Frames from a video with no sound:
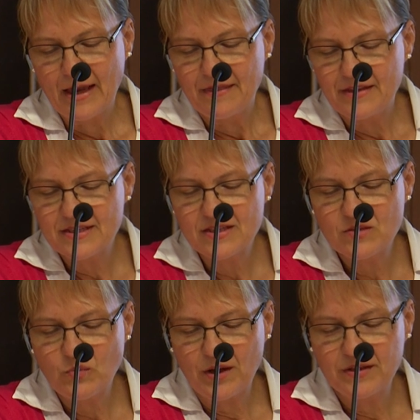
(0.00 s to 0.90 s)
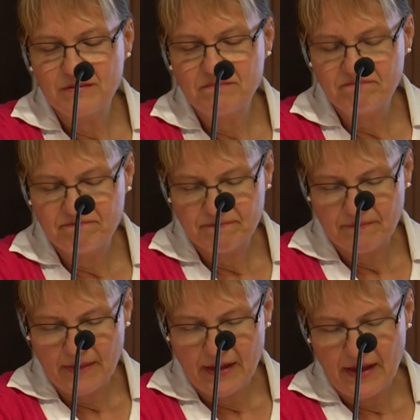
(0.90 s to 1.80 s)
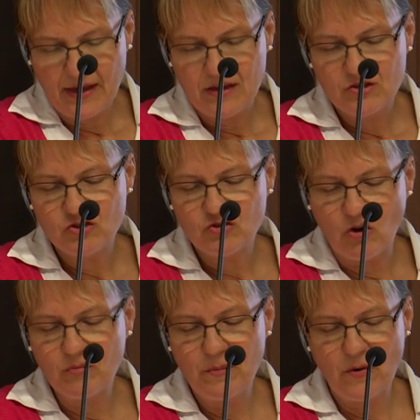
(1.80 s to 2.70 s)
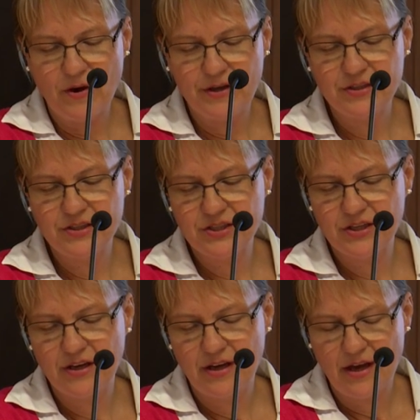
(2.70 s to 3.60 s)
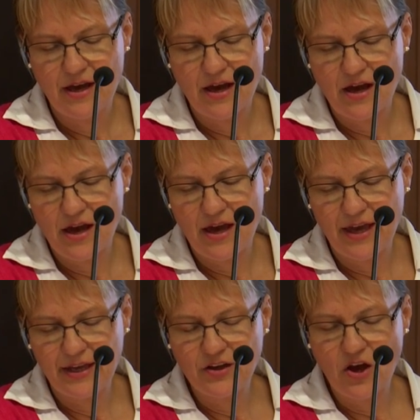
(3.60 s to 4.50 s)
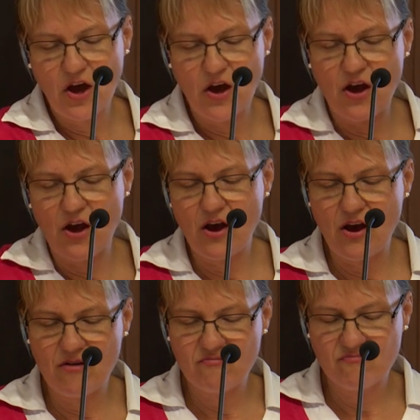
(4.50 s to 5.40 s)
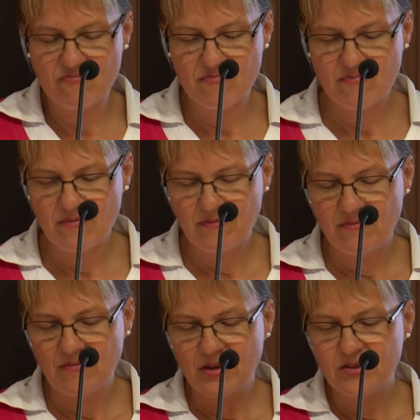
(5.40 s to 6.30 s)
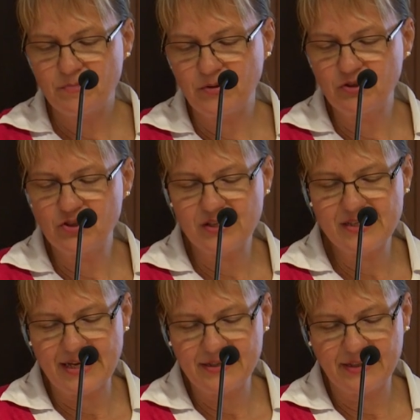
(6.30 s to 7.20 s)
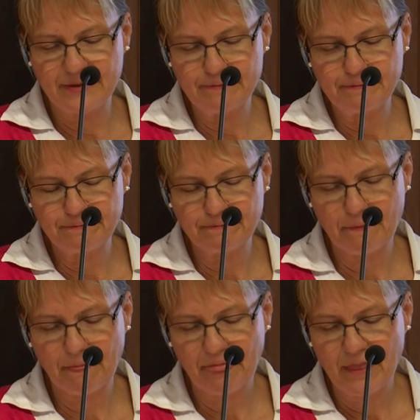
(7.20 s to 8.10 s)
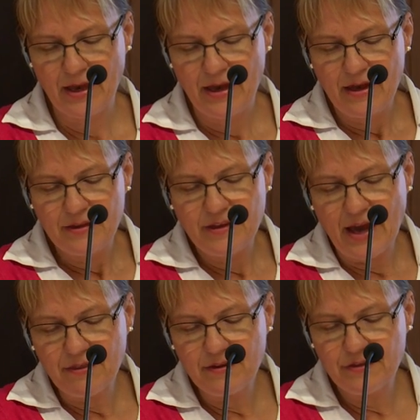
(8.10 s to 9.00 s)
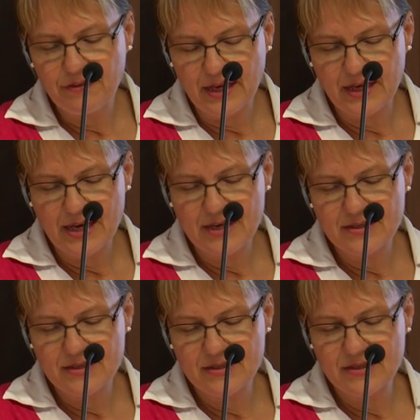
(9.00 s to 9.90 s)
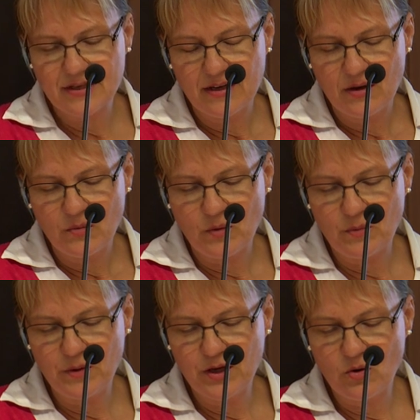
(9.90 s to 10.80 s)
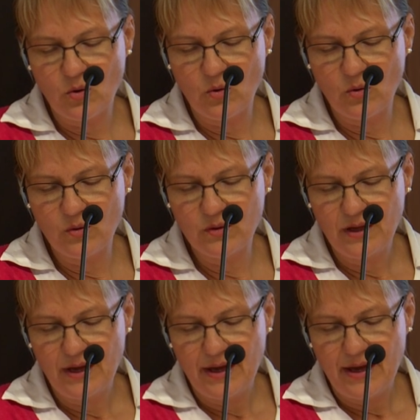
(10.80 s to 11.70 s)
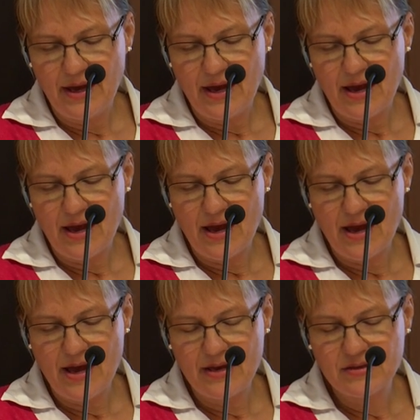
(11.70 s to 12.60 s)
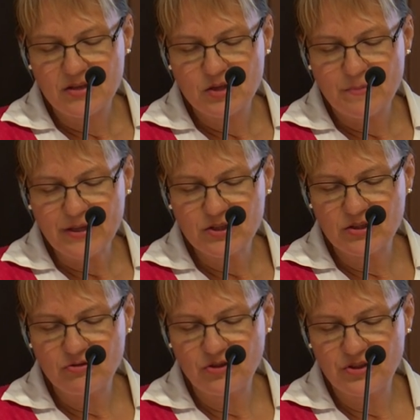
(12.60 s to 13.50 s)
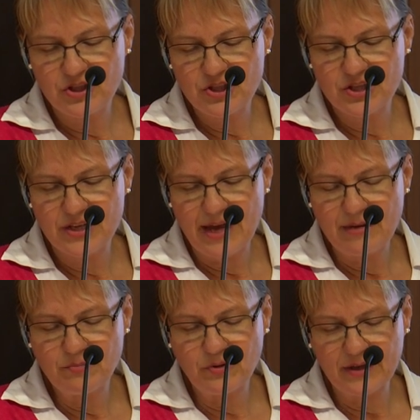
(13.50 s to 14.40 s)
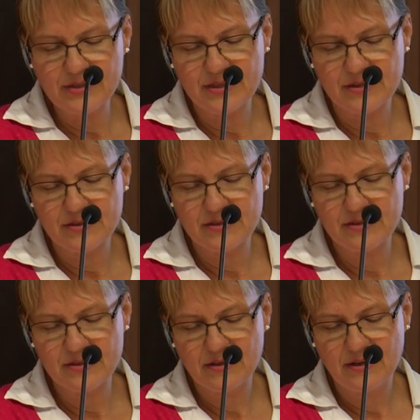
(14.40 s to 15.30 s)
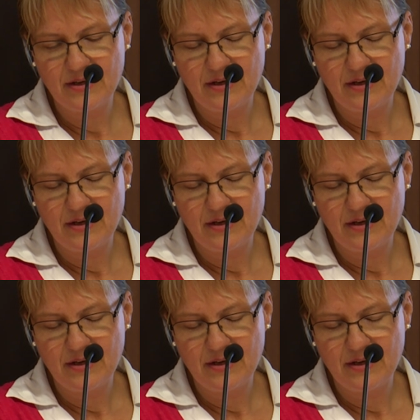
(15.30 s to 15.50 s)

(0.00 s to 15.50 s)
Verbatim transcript: This is one strong point in her spiritual setting. The other thing is what we call a special tradition and practice,